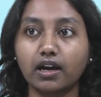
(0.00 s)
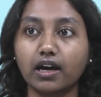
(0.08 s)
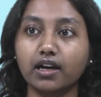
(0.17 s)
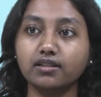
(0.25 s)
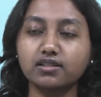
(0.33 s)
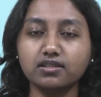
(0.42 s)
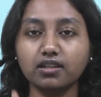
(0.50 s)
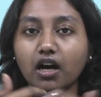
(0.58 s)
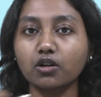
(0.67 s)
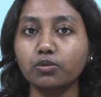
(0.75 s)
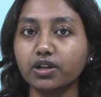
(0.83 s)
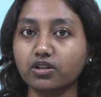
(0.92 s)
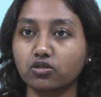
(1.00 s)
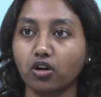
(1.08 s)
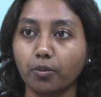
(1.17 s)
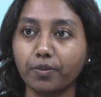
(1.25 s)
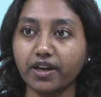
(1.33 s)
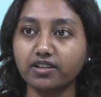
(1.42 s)
and start with
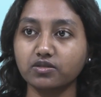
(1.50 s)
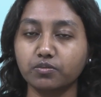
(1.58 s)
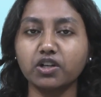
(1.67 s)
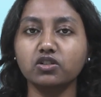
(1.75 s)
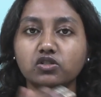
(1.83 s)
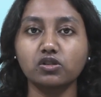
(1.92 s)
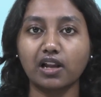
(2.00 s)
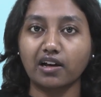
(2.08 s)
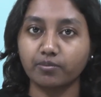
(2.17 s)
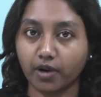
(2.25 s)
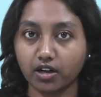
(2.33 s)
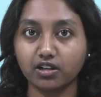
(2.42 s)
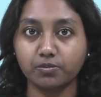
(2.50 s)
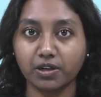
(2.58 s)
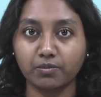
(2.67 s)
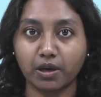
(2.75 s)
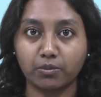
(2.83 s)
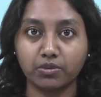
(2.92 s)
topics because you'll have
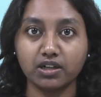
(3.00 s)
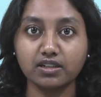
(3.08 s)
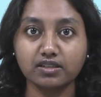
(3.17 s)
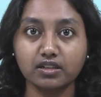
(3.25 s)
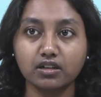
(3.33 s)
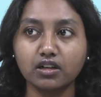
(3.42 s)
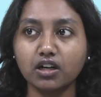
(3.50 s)
multiple members.